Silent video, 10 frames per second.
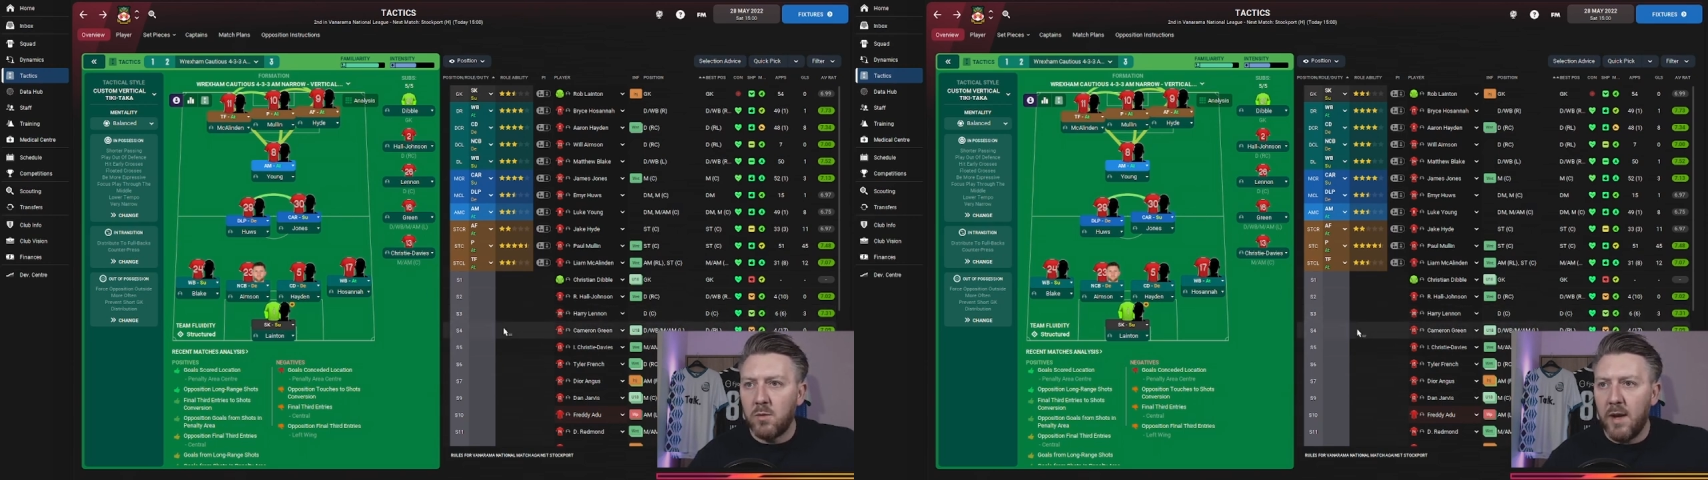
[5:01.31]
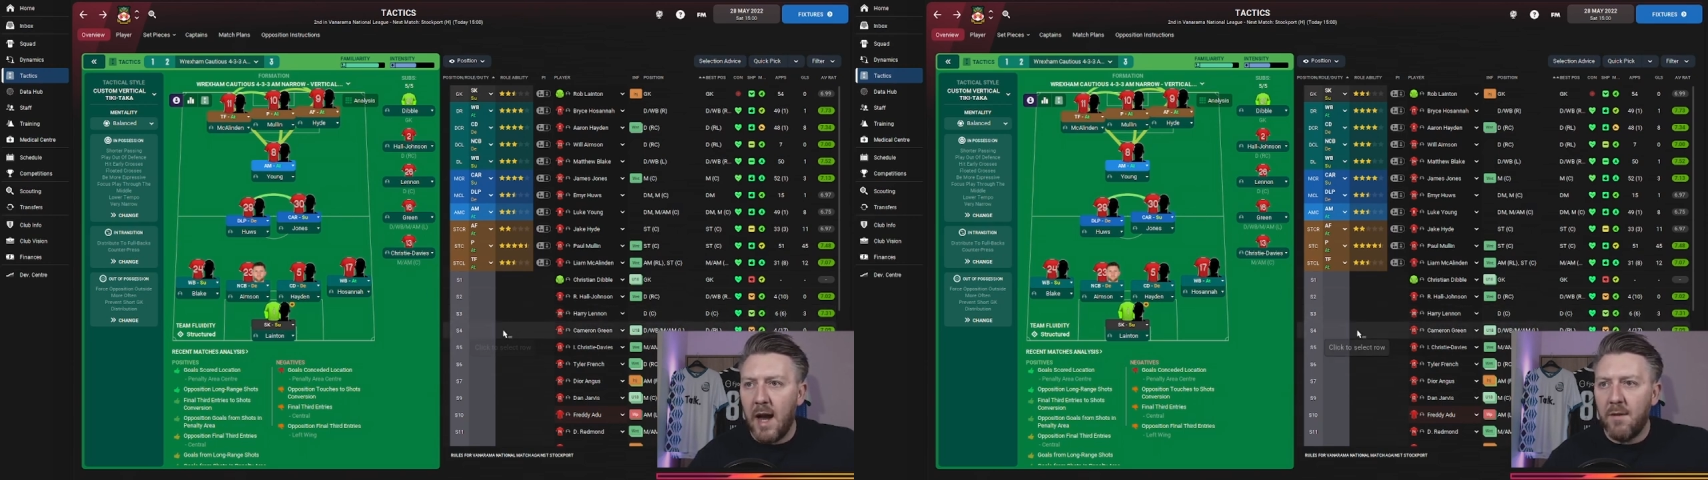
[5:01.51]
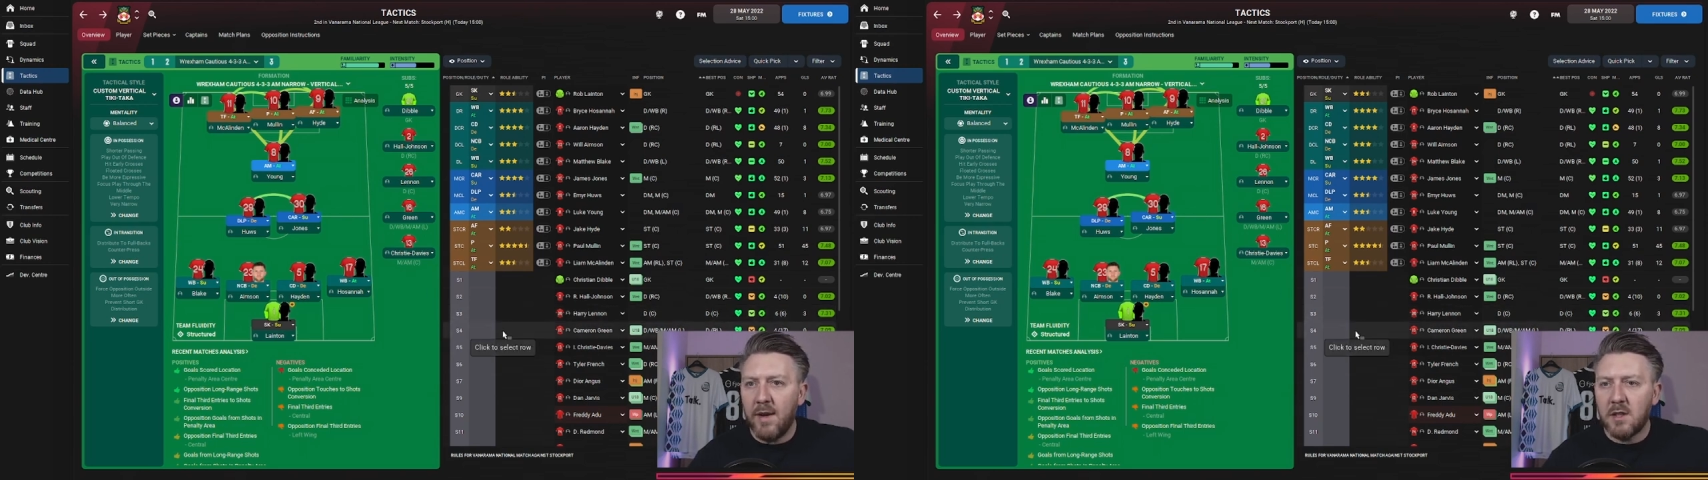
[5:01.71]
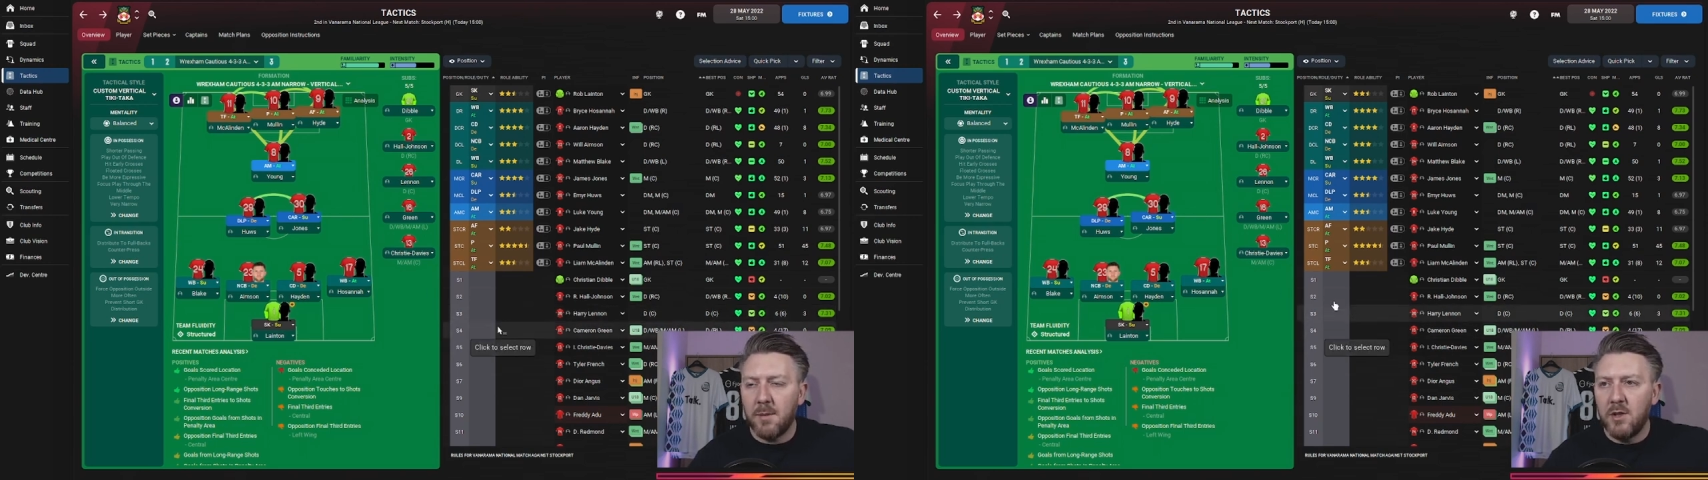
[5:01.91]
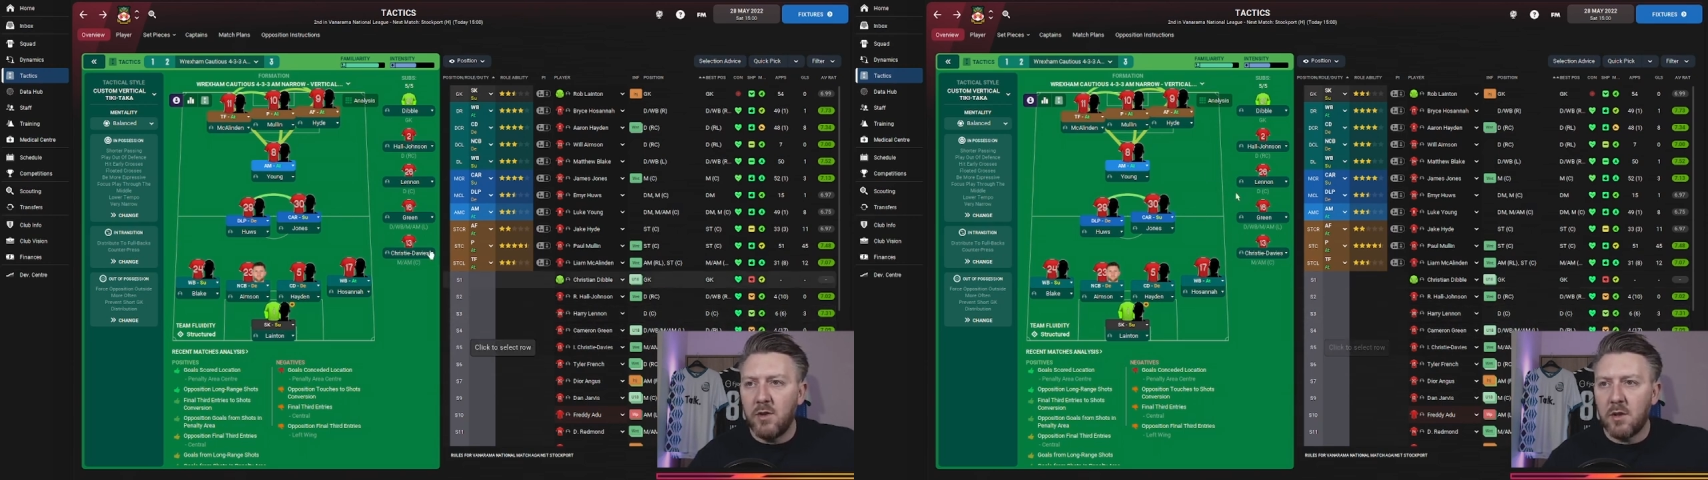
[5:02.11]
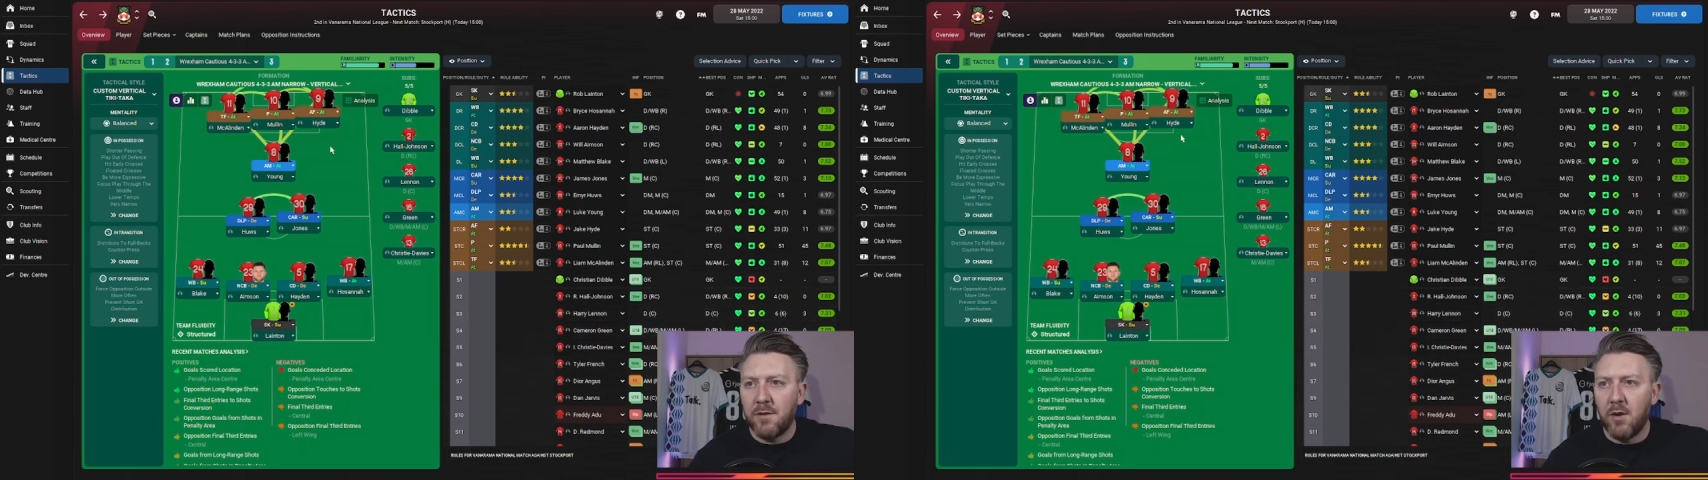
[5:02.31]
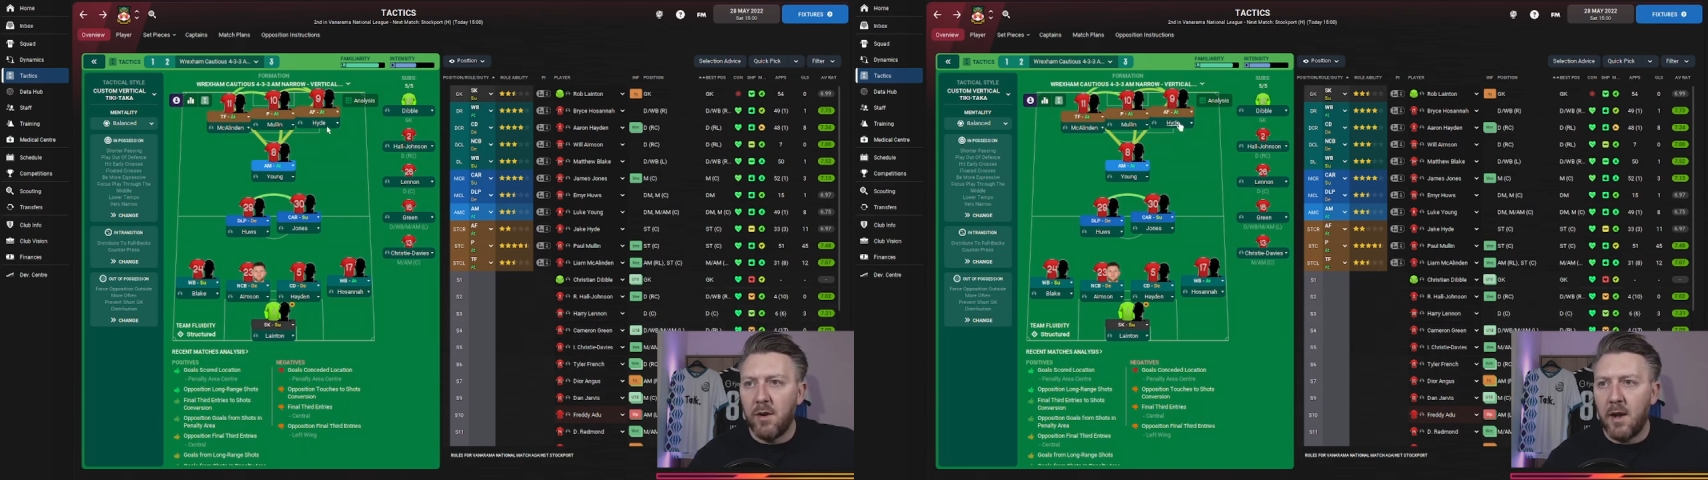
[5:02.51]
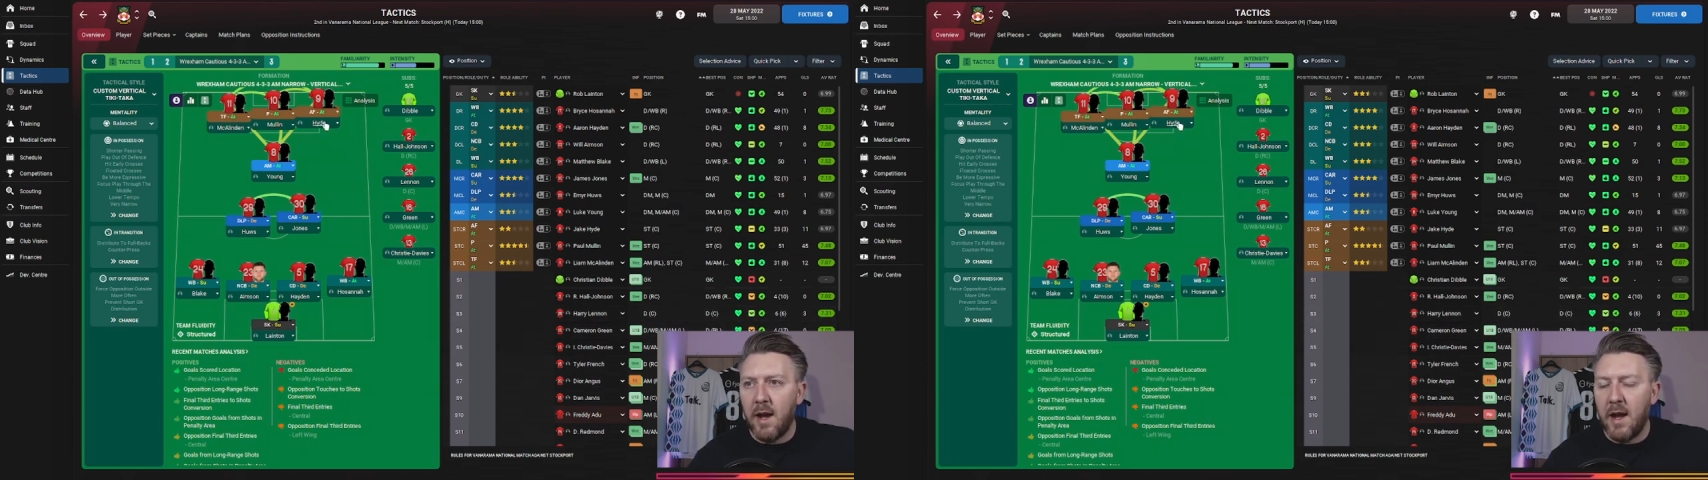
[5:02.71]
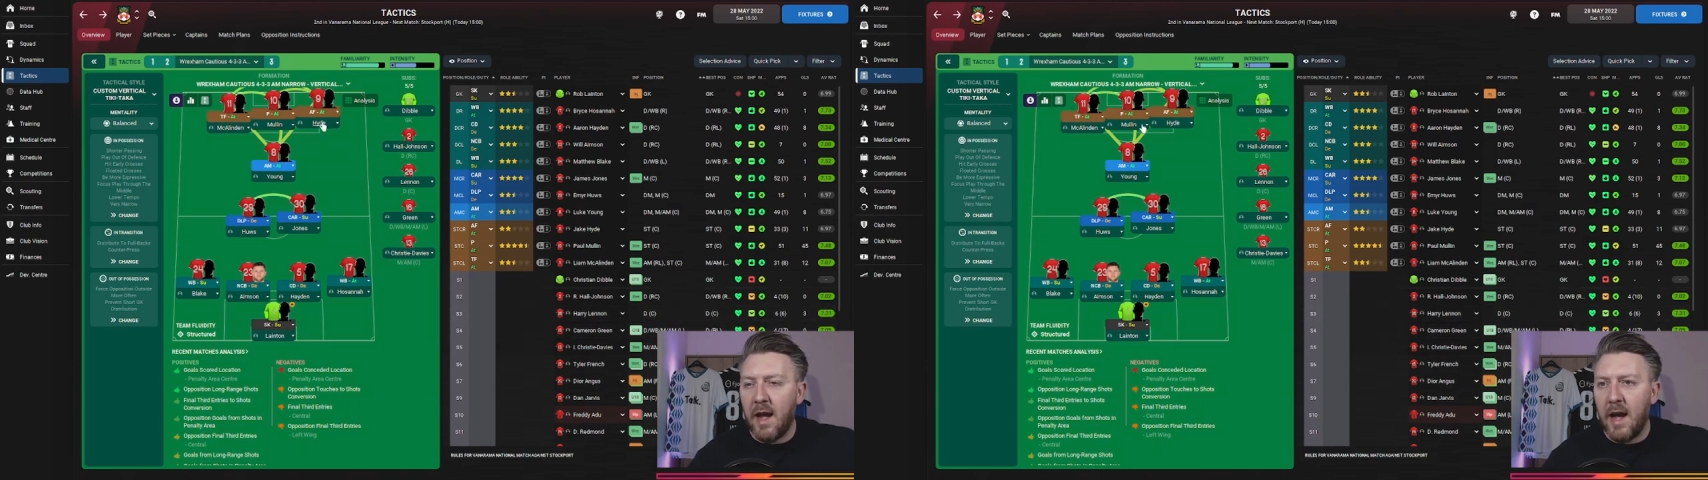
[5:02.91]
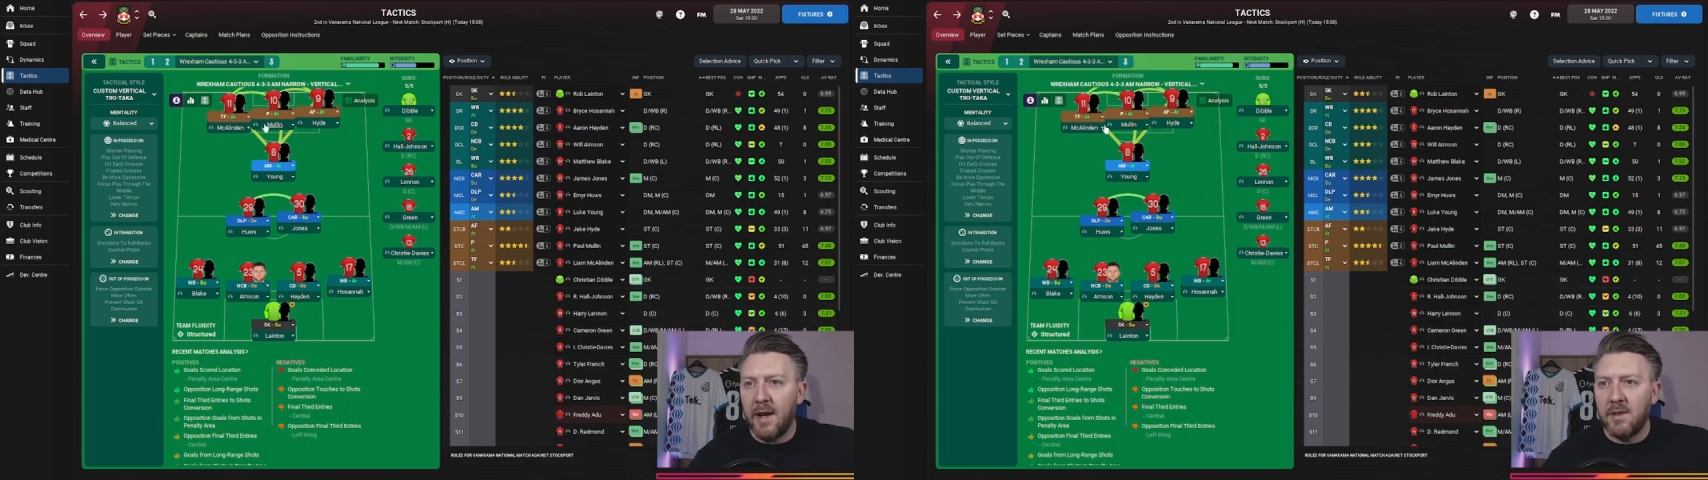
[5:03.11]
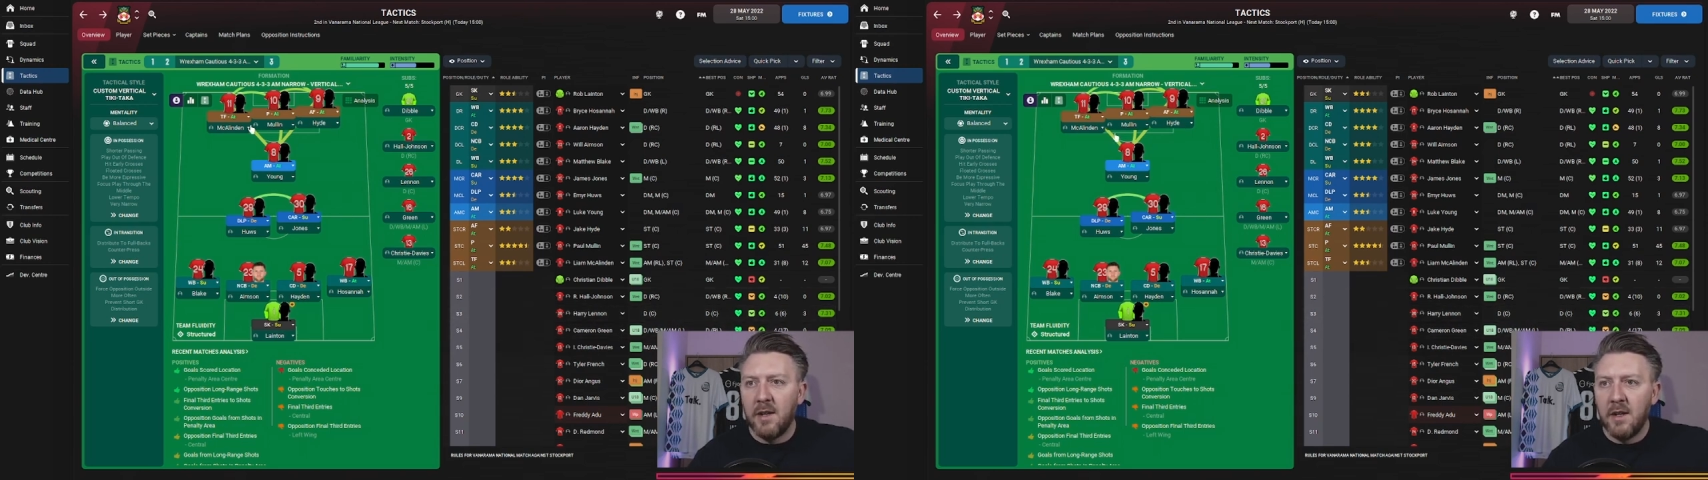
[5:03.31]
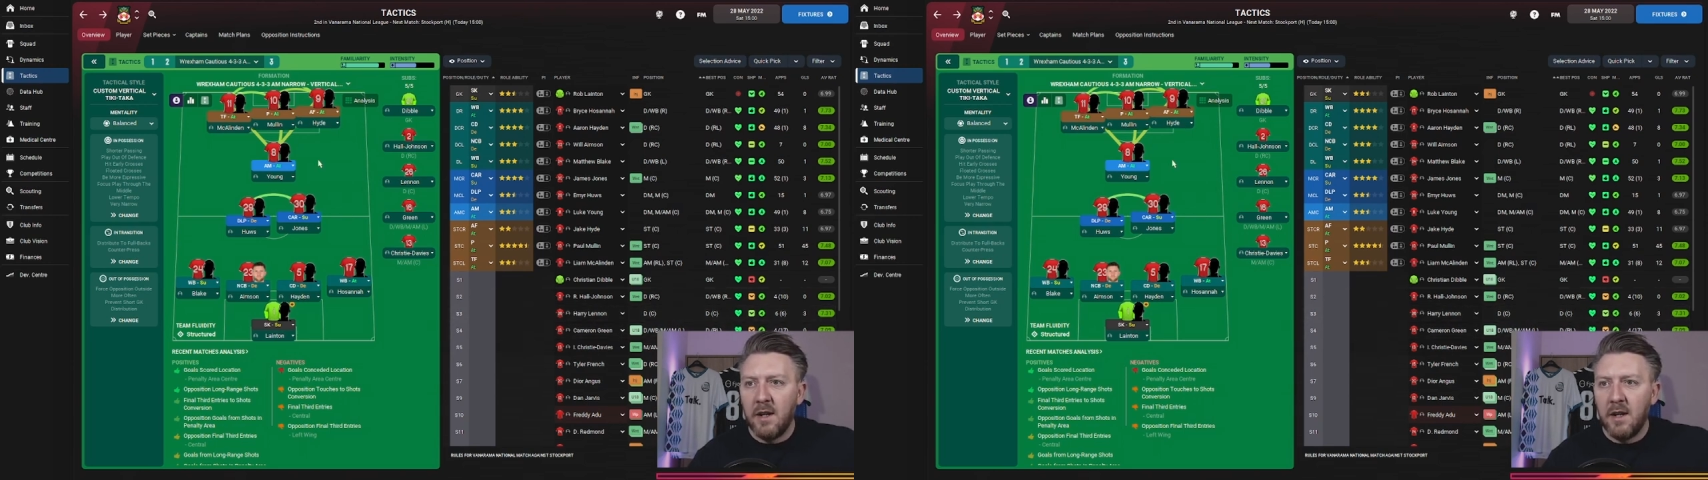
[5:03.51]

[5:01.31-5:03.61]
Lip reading: We have had some injuries up front. Hyde,